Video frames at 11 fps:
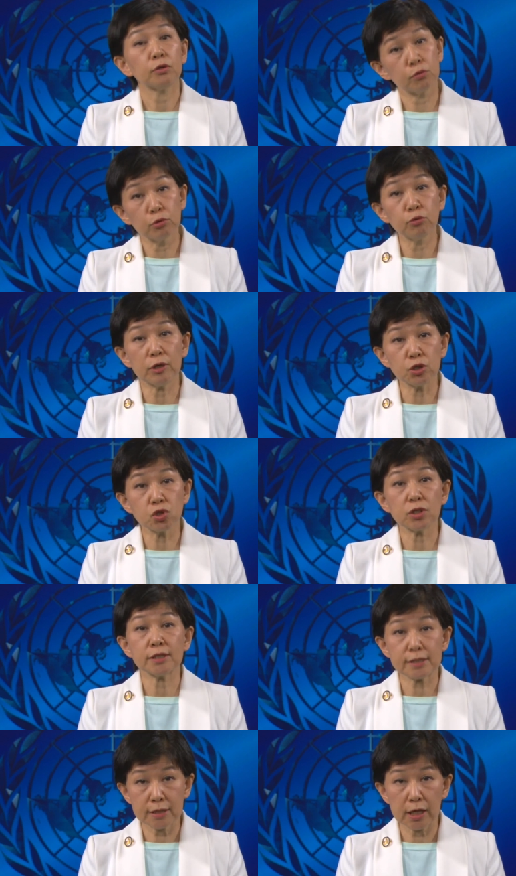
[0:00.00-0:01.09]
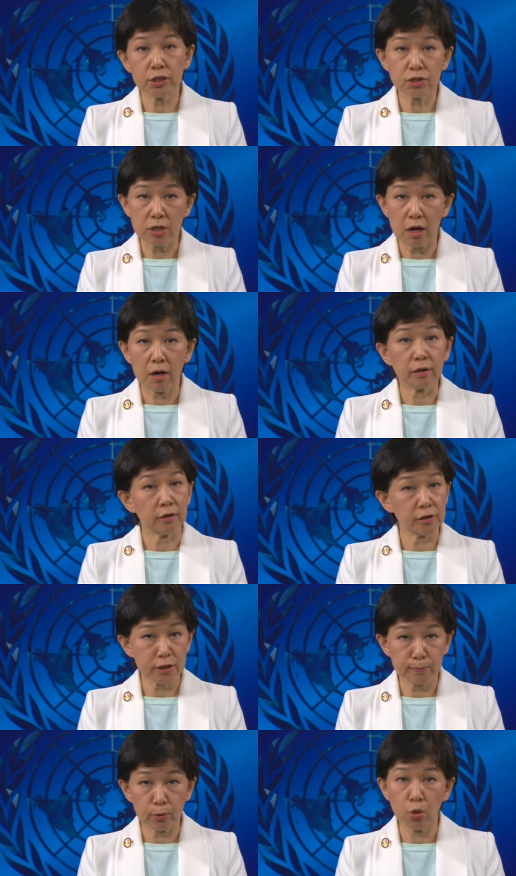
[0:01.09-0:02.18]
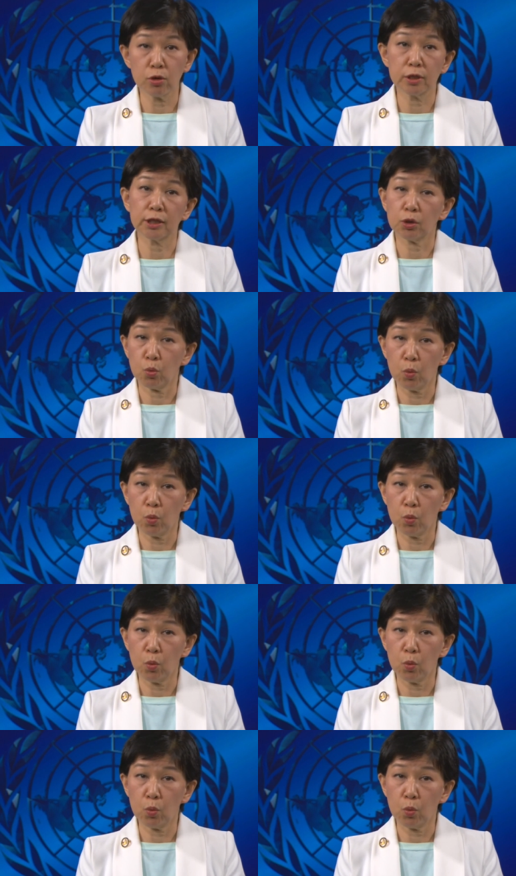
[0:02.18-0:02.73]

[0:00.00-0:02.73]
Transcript: through which states are exploring